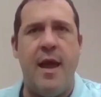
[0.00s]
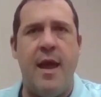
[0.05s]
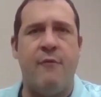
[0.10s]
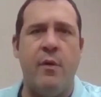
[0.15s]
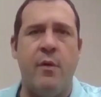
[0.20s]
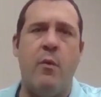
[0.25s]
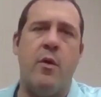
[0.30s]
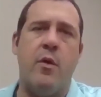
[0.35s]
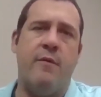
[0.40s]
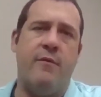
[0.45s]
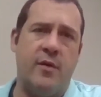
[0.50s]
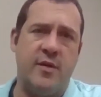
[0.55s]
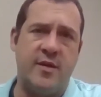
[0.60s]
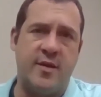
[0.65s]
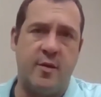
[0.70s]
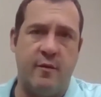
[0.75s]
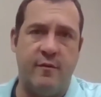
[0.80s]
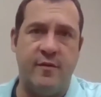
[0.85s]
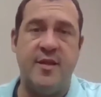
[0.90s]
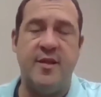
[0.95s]
Every one of those
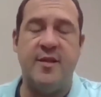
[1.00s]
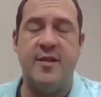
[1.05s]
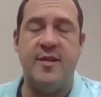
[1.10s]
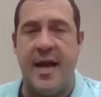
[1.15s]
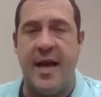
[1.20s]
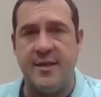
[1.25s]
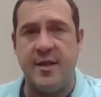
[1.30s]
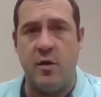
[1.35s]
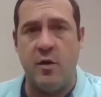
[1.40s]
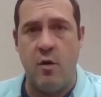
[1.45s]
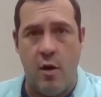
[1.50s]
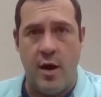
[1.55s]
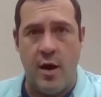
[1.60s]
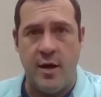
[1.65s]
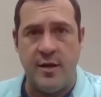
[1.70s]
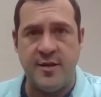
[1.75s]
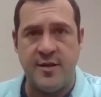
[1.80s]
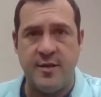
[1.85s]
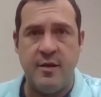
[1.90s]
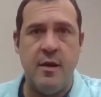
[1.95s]
services has a
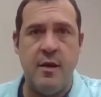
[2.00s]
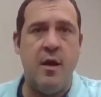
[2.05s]
cost.